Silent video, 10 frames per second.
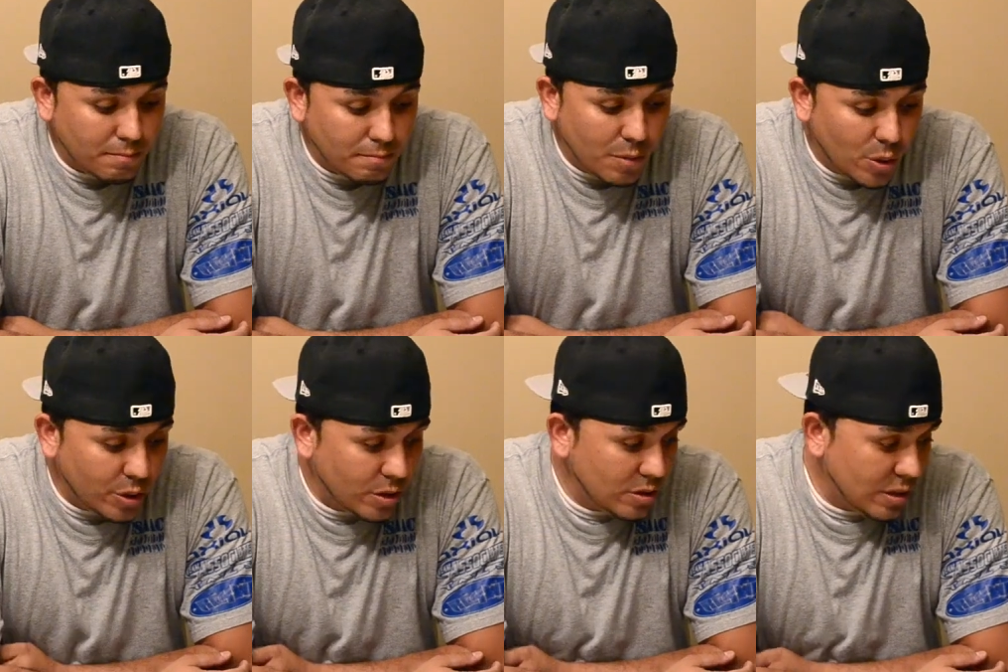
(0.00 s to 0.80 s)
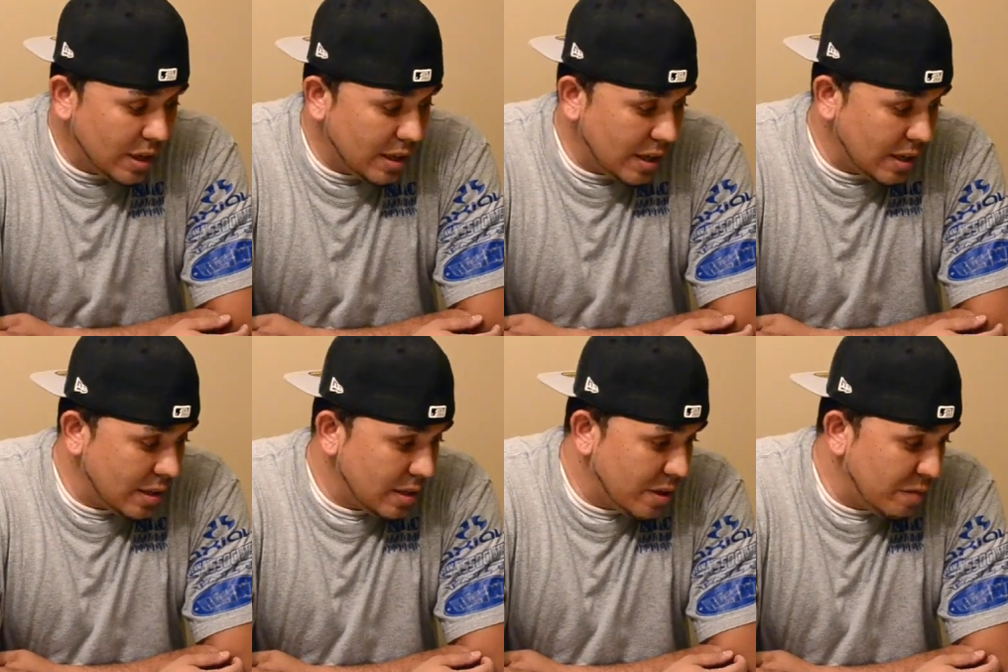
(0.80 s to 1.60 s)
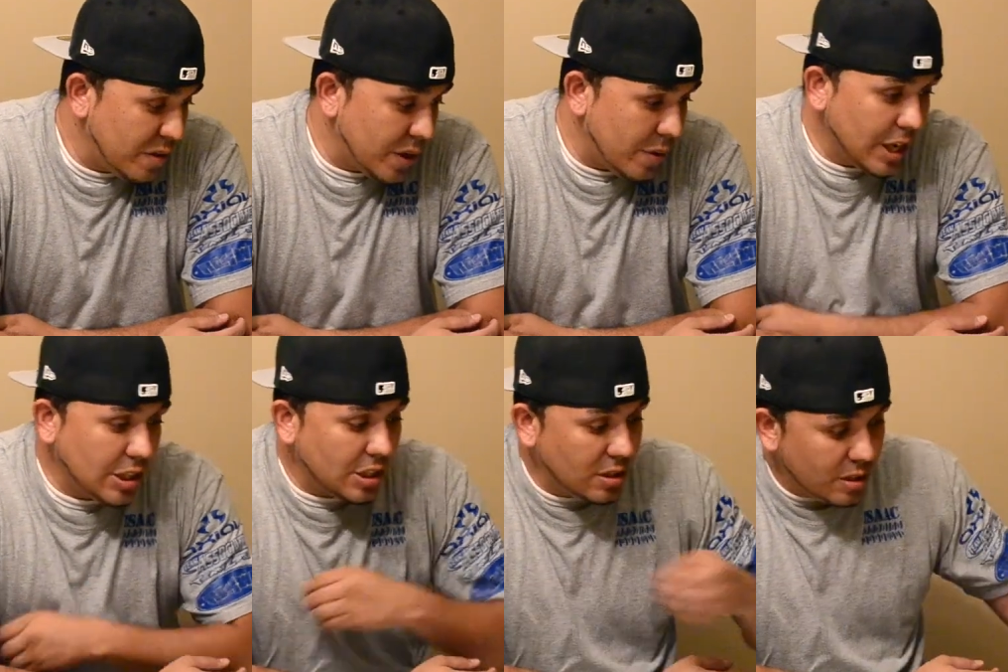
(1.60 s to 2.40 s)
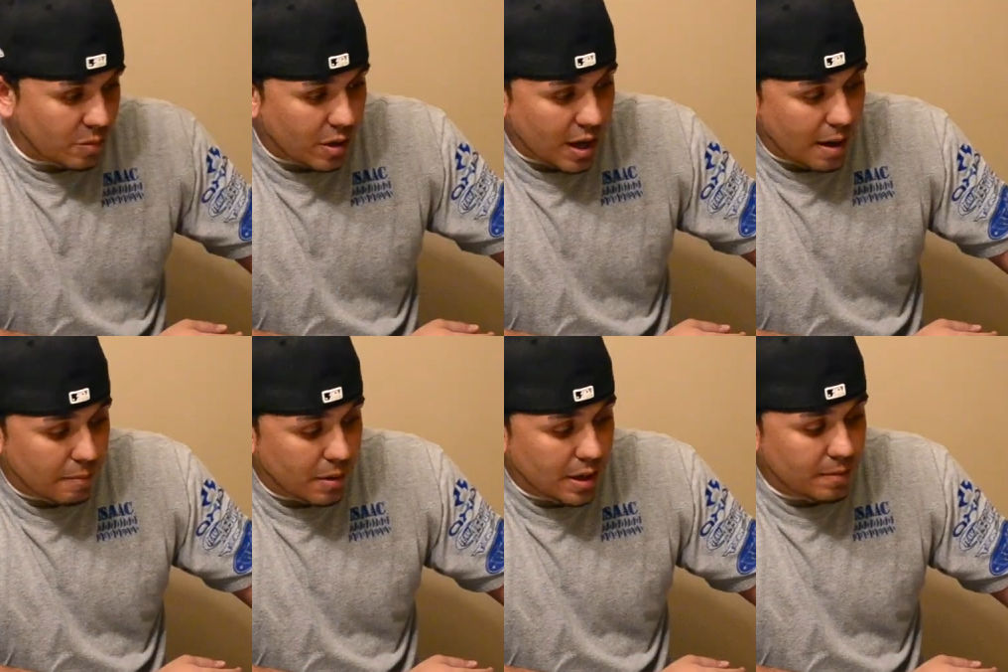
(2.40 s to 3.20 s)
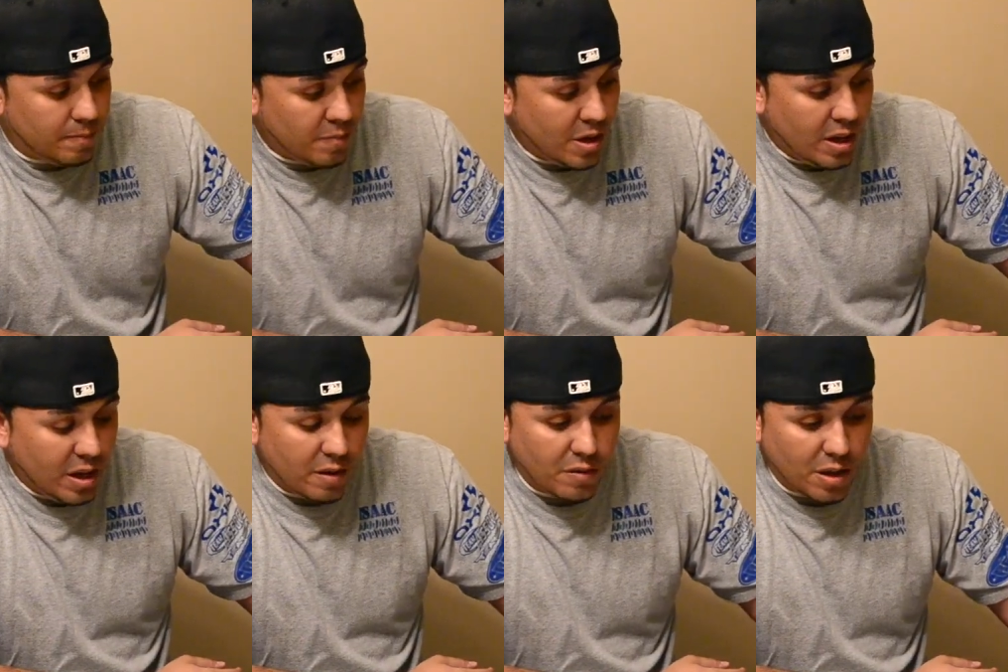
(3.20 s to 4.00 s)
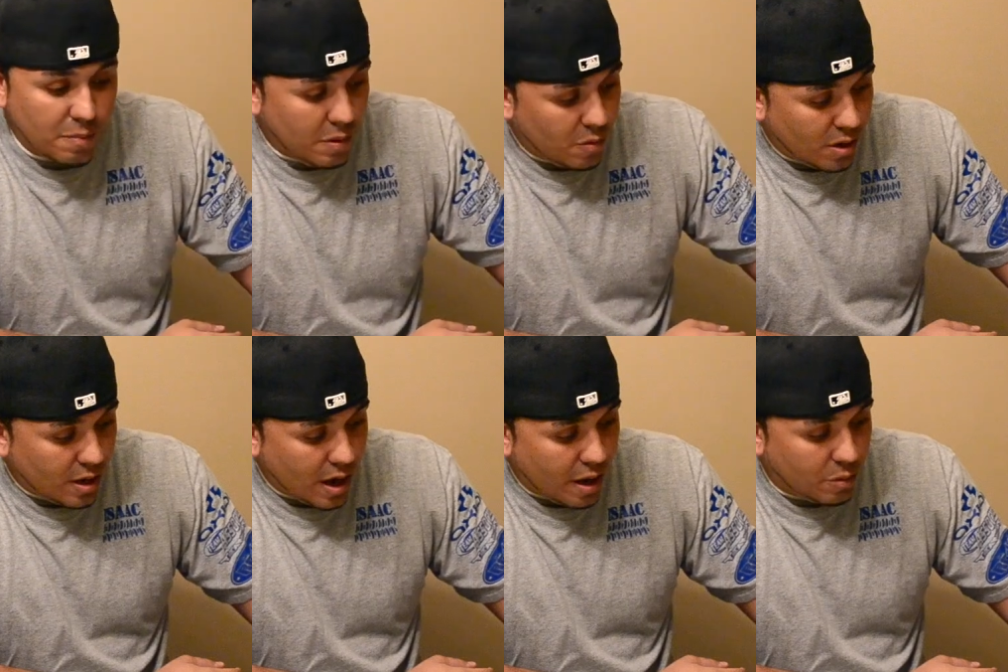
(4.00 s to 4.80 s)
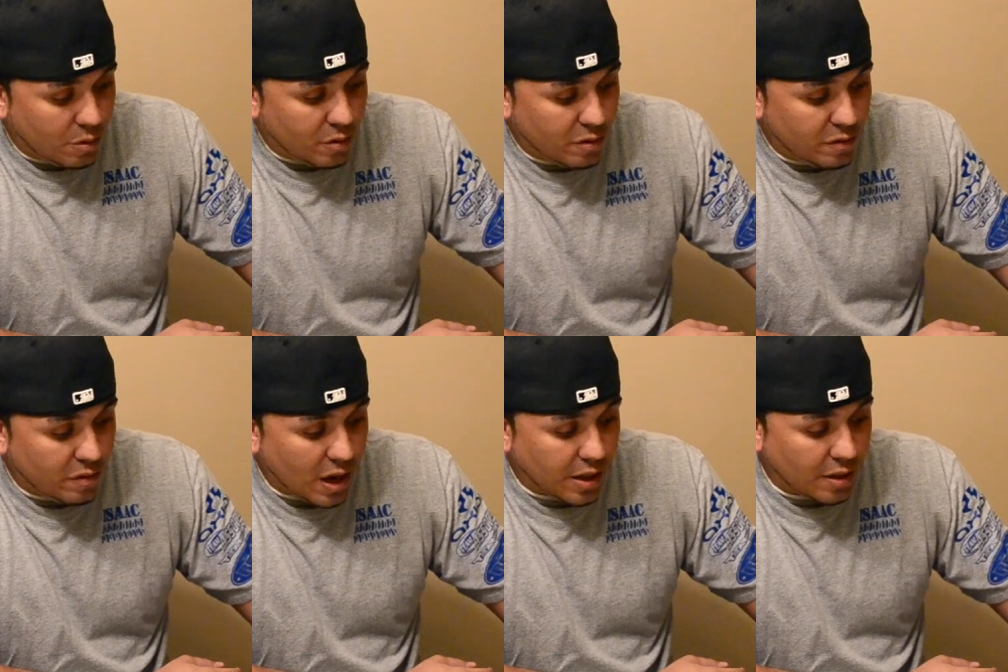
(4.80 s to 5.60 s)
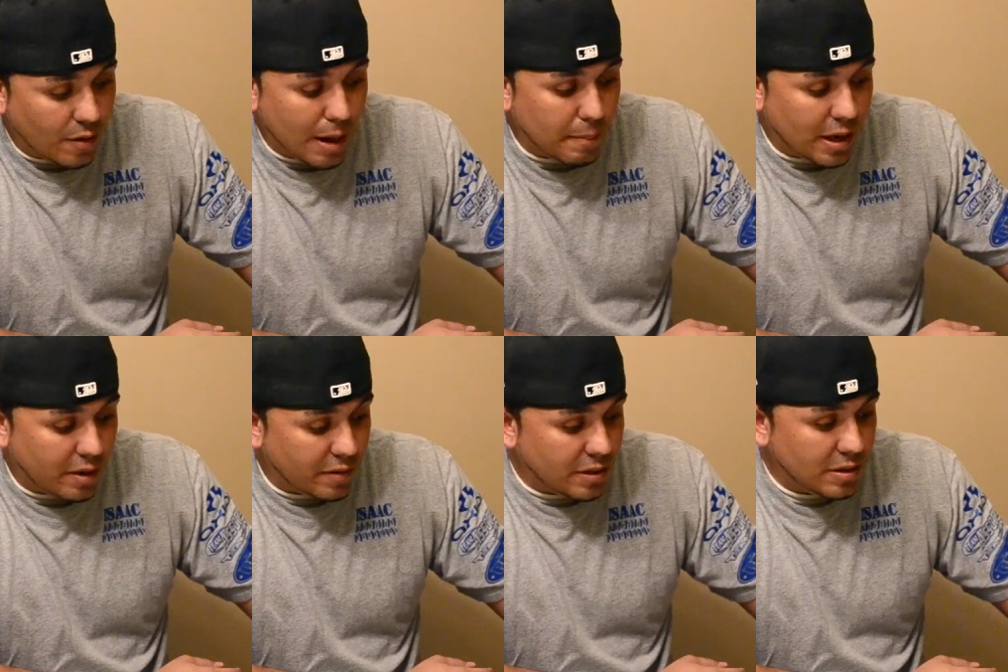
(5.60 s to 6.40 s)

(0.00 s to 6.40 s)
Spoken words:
motors and configurations and whatnot. But if you give me one, I will fly the crap out of it.